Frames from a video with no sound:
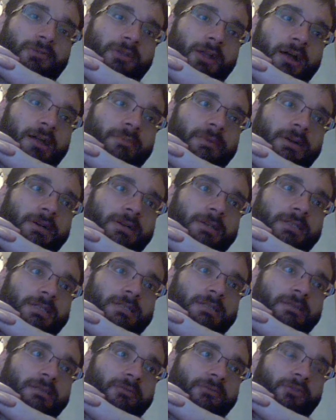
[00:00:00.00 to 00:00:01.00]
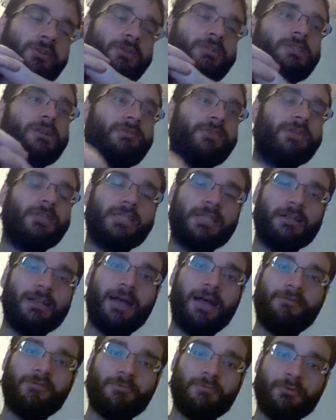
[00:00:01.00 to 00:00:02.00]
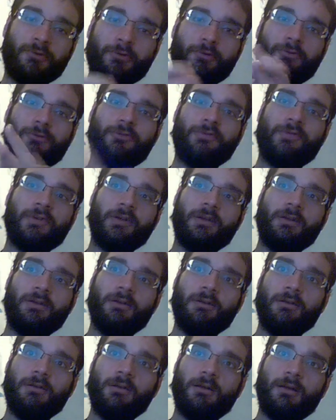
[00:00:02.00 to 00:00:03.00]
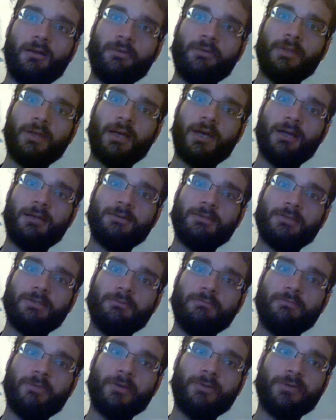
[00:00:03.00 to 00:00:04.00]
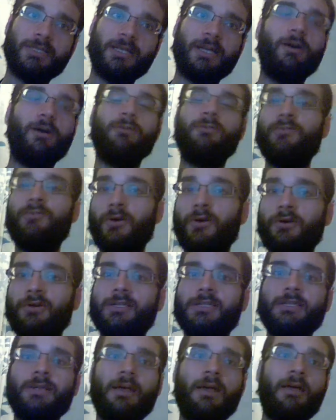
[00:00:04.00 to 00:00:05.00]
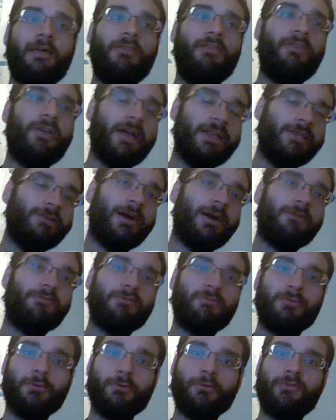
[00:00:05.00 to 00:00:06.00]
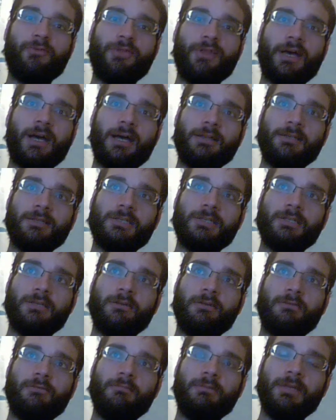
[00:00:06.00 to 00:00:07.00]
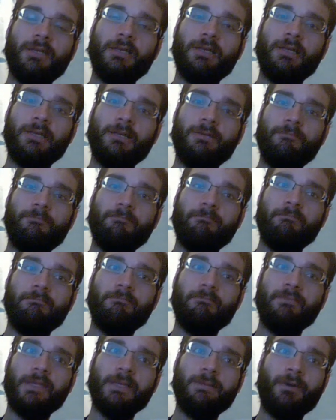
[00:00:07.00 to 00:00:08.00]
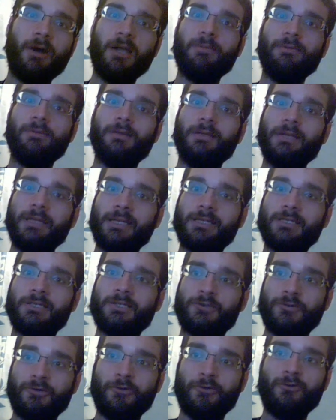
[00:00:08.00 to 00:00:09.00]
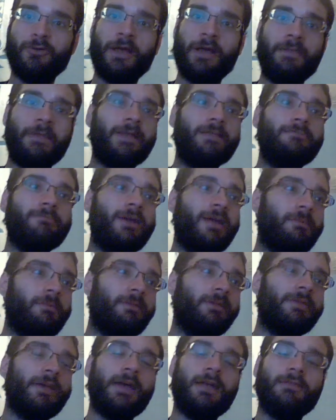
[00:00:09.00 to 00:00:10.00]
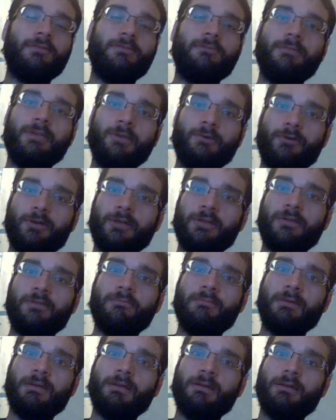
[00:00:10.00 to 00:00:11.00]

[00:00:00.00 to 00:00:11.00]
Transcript: fly, because first off, you still have to prove that there is a God first. Then you have to prove that the Bible is true, and then maybe then you can